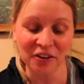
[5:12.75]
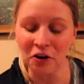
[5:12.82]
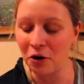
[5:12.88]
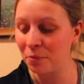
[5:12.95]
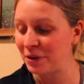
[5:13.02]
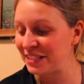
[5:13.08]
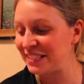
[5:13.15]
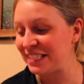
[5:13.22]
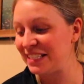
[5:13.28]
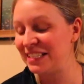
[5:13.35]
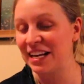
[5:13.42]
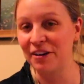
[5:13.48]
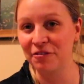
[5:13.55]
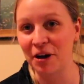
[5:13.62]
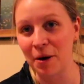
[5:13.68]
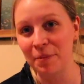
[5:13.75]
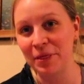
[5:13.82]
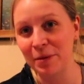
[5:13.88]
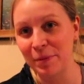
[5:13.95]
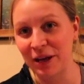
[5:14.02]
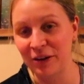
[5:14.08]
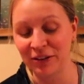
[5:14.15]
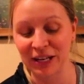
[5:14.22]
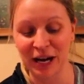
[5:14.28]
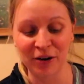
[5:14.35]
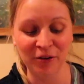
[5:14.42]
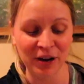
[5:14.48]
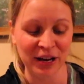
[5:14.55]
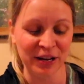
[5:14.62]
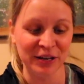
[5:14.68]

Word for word: All my seeds have come in the mail now.